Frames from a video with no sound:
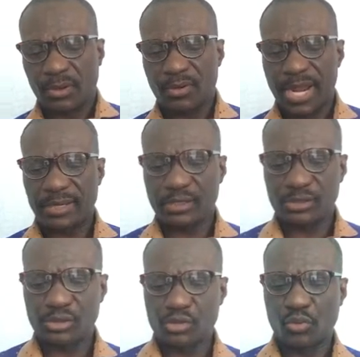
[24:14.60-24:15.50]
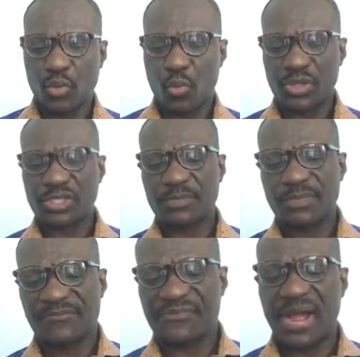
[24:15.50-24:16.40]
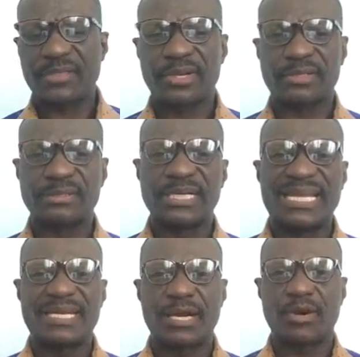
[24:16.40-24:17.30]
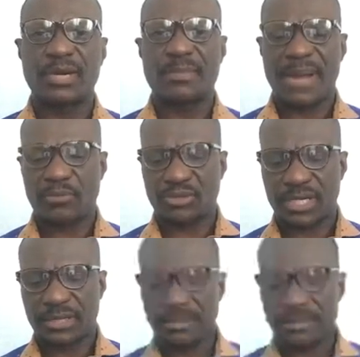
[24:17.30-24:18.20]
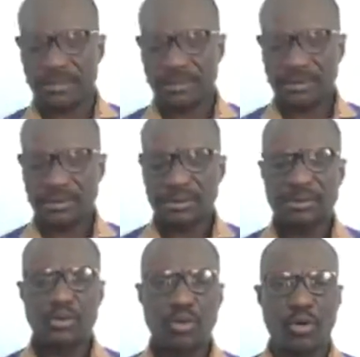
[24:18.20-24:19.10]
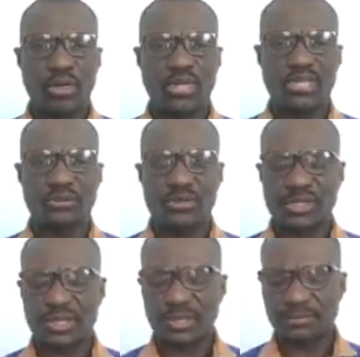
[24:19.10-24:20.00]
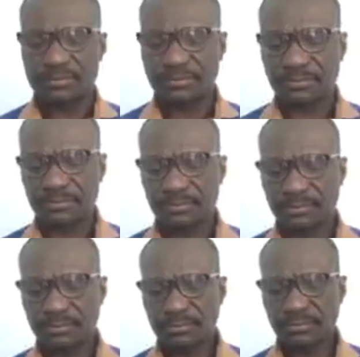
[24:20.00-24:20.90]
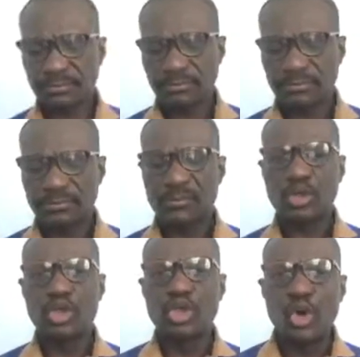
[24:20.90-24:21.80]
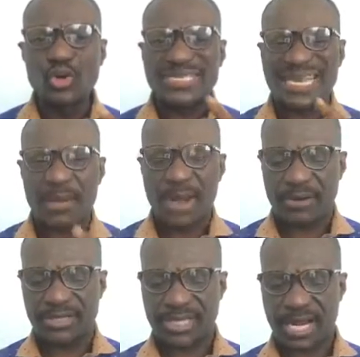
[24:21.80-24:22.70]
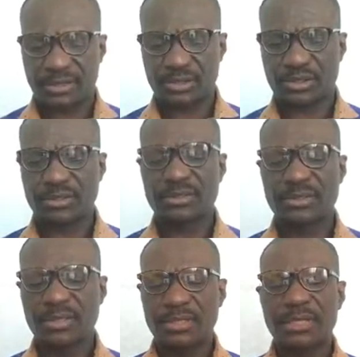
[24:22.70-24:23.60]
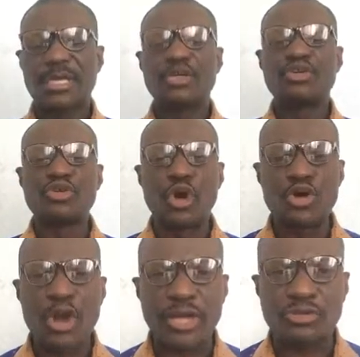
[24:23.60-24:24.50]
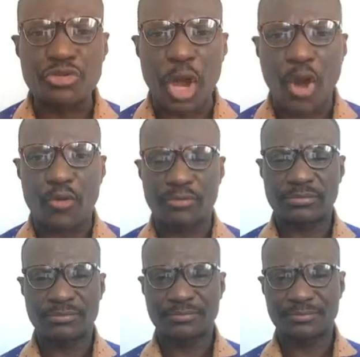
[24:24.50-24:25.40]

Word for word: all right, you will worship the Father neither on the mountain nor in Jerusalem. You Samaritans do not know.